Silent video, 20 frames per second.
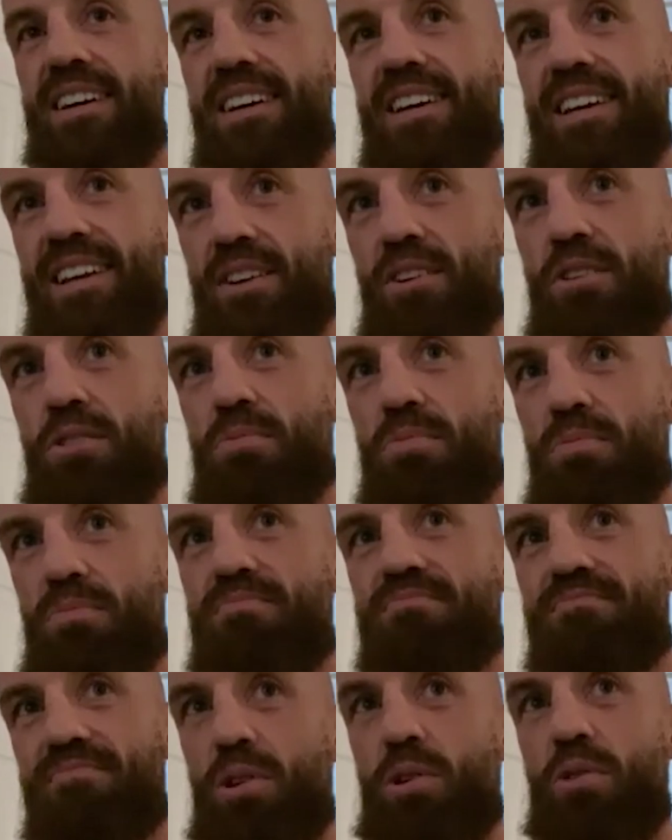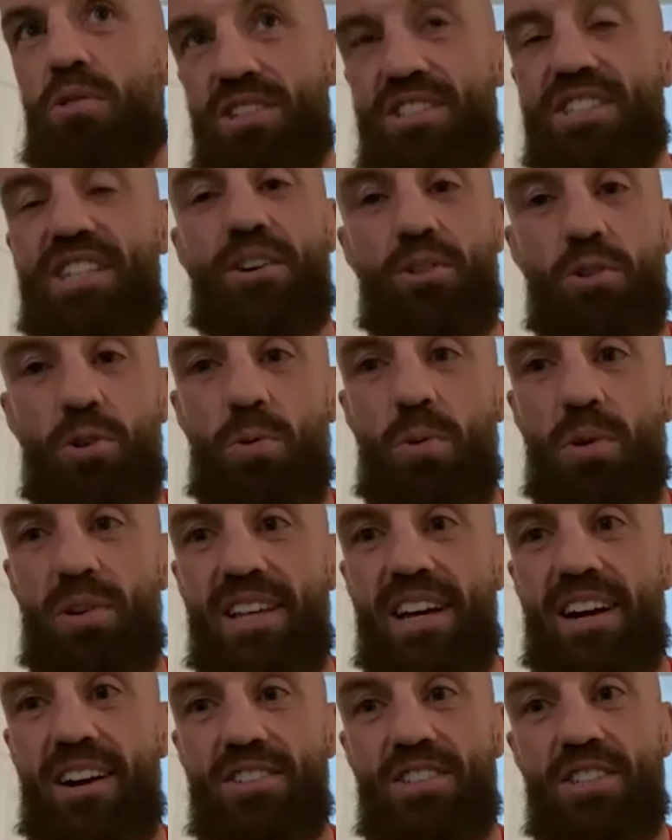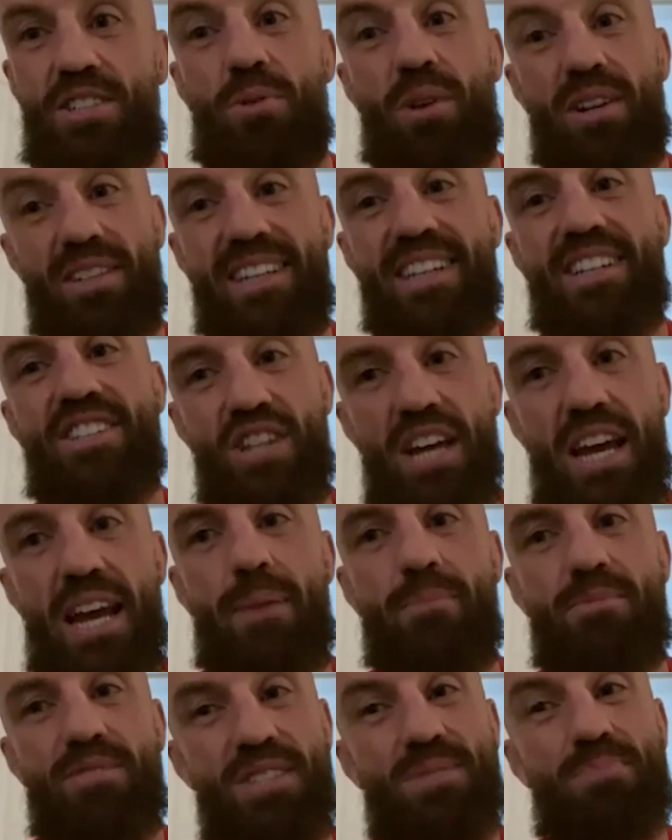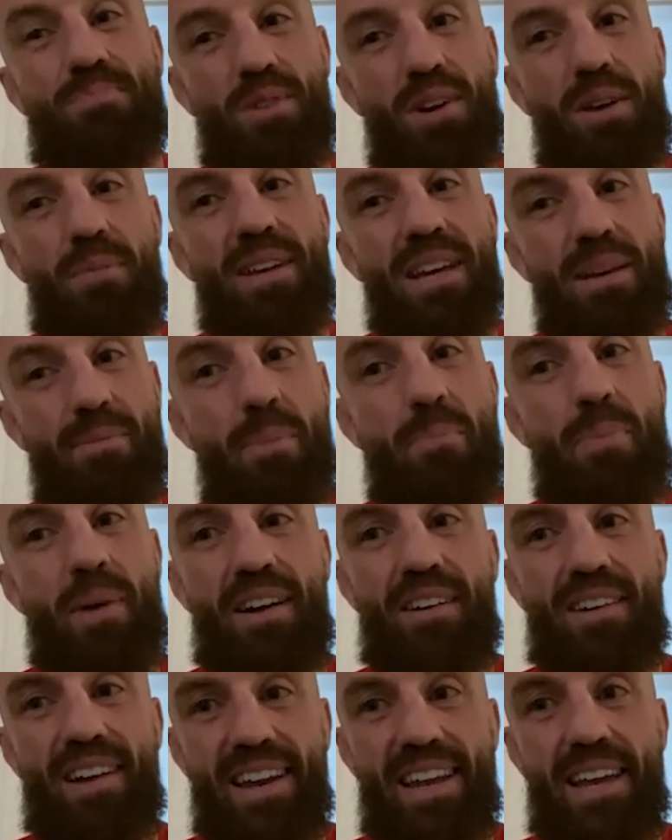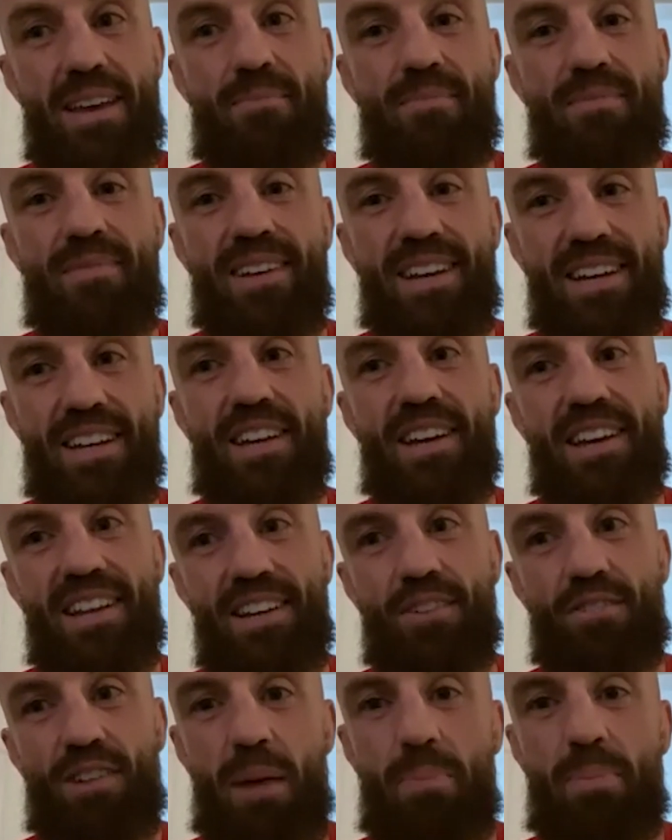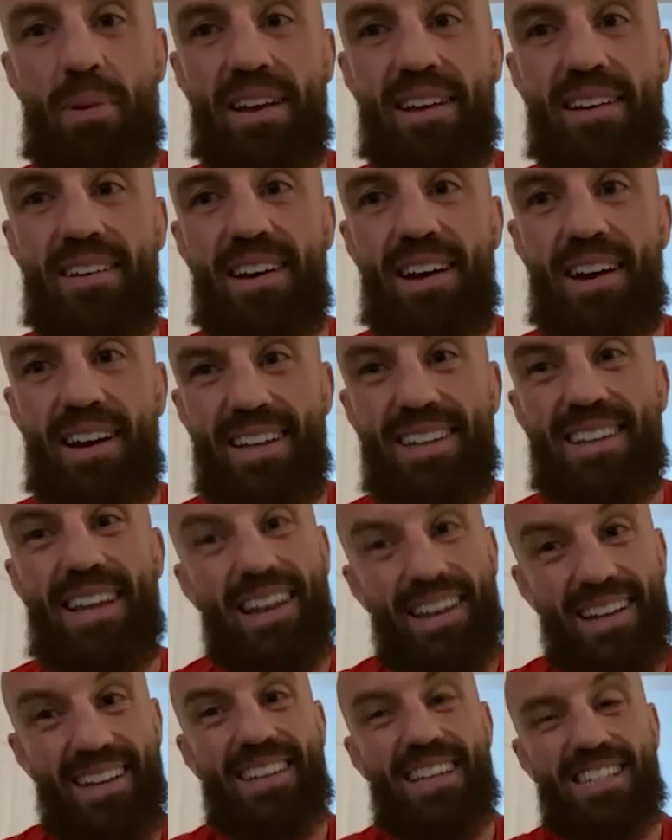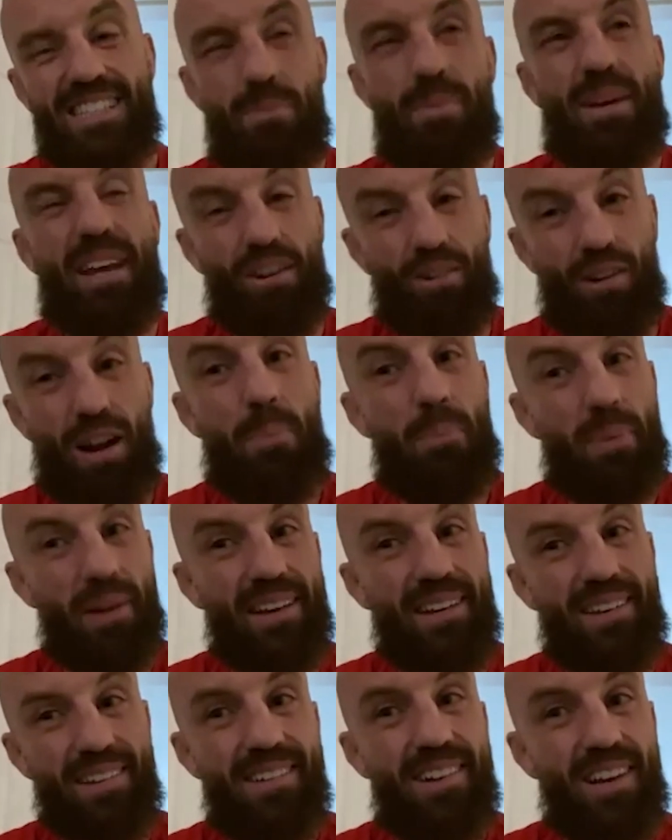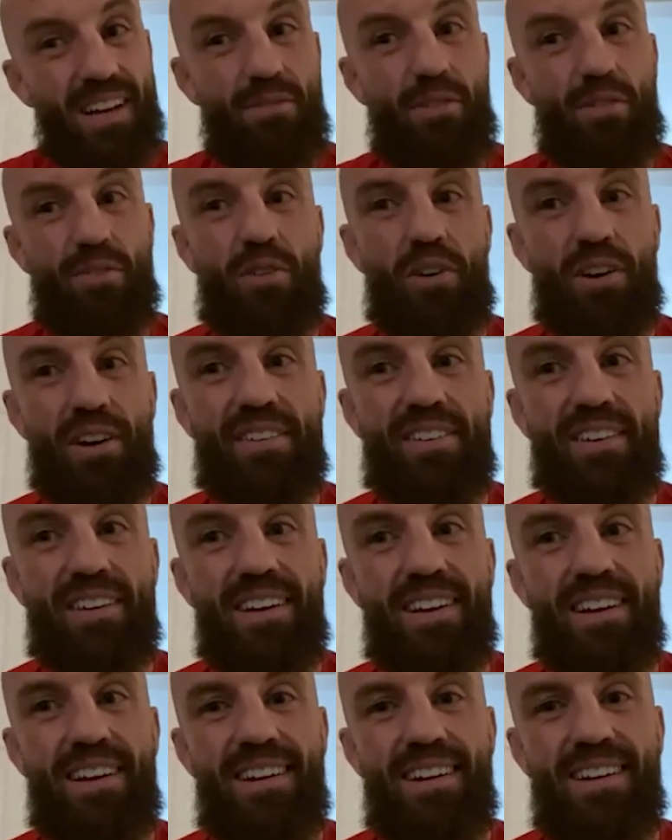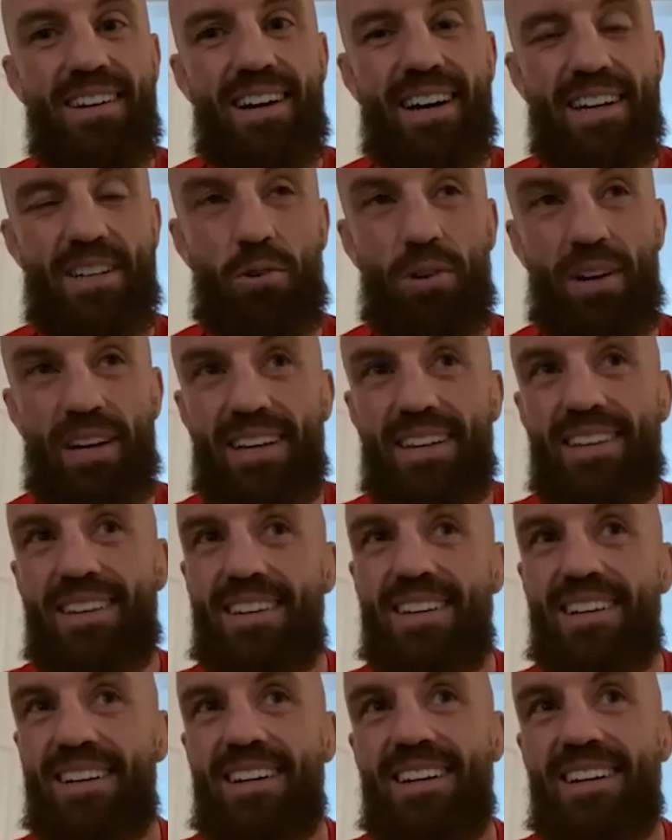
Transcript: you know we're going to see a good one there too. I think James is probably a bit better than him in the in the grappling. I think I think this will be a grappling kind of a fight. I don't think